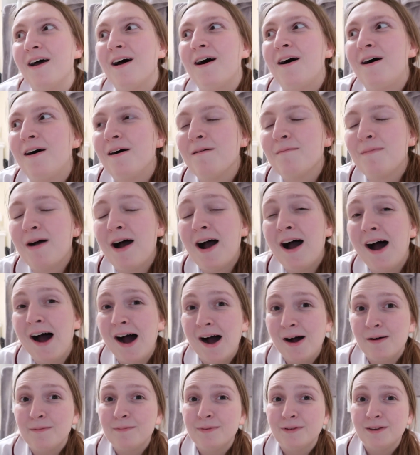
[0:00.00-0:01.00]
I'm
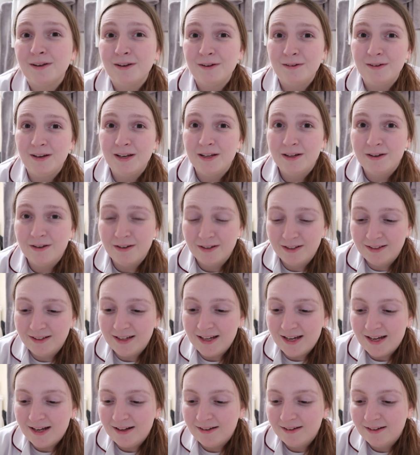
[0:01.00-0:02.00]
absolutely
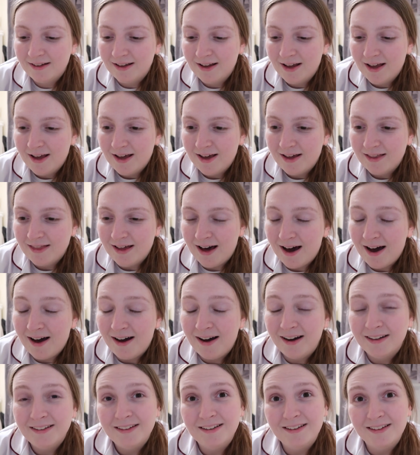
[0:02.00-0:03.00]
gutted that
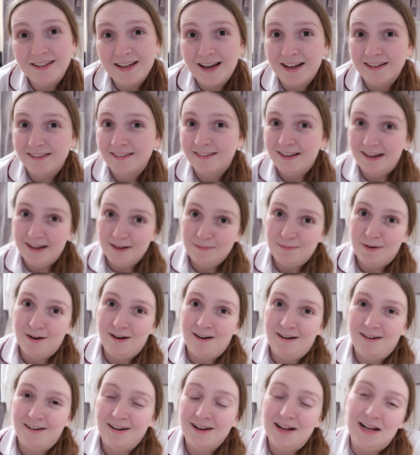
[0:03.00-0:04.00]
I didn't get to take
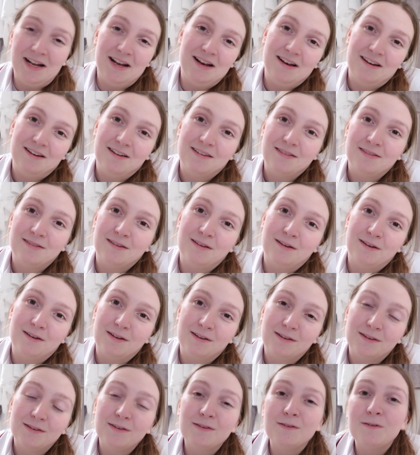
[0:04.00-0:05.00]
part in the
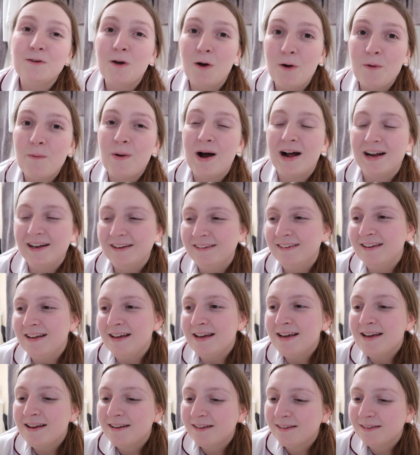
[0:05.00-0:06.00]
snow
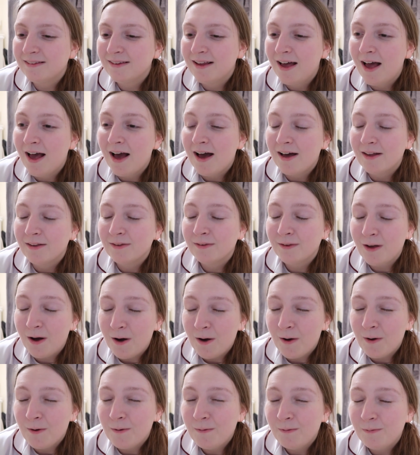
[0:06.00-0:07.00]
antics.
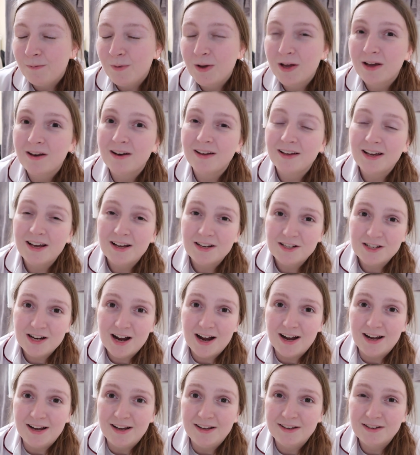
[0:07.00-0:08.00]
So we're going to get
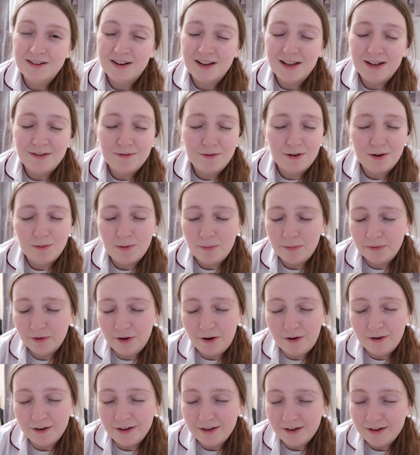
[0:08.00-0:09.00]
changed even though I'm
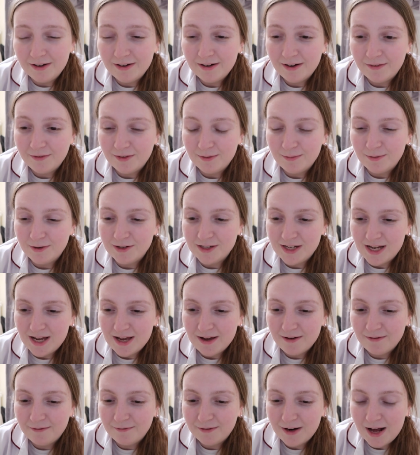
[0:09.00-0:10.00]
tired after my
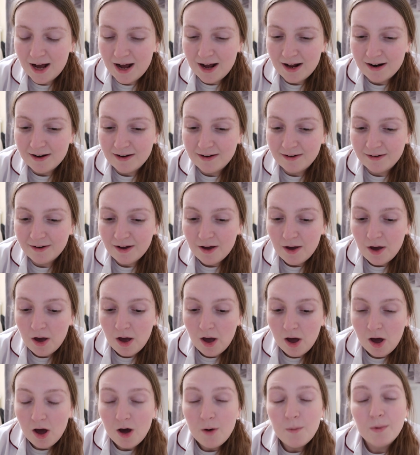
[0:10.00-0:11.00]
shift and
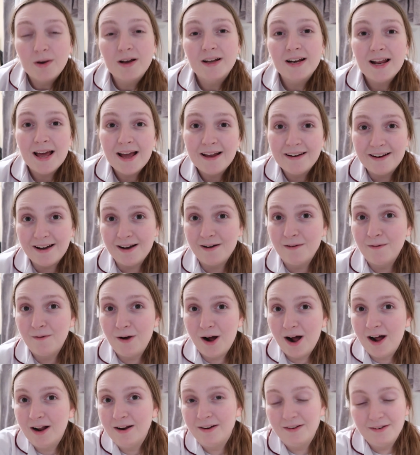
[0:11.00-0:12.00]
we're going to head out
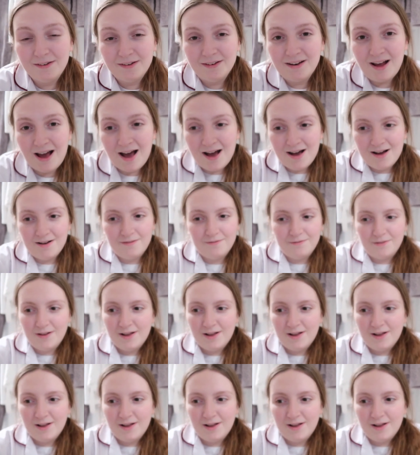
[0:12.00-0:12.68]
and have